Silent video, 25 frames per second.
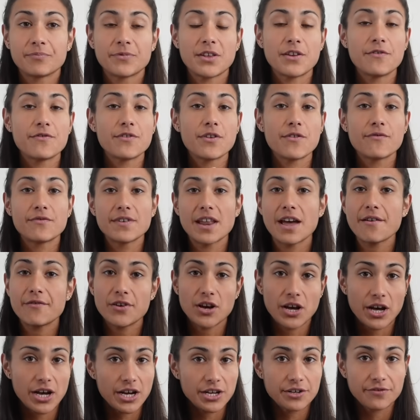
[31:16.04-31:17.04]
If you've never
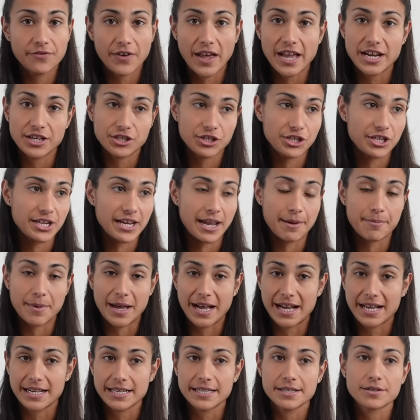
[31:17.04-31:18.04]
heard of
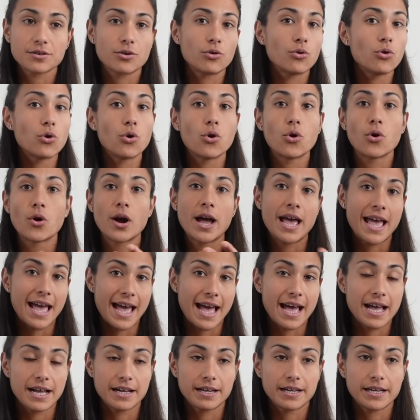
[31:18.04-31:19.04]
HDMS or
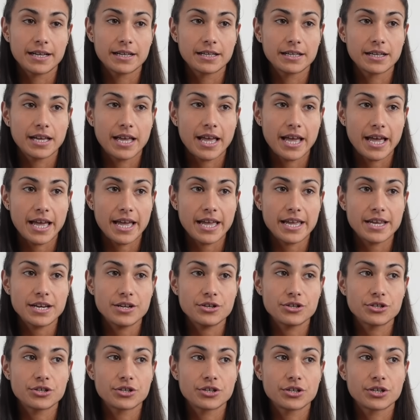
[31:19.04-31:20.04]

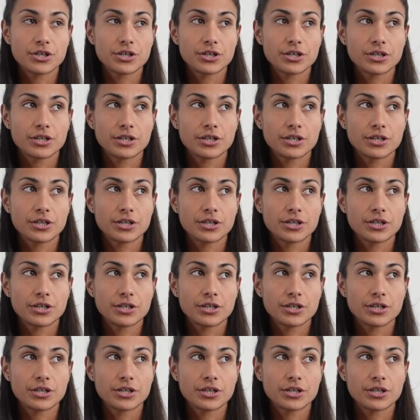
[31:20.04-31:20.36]
H,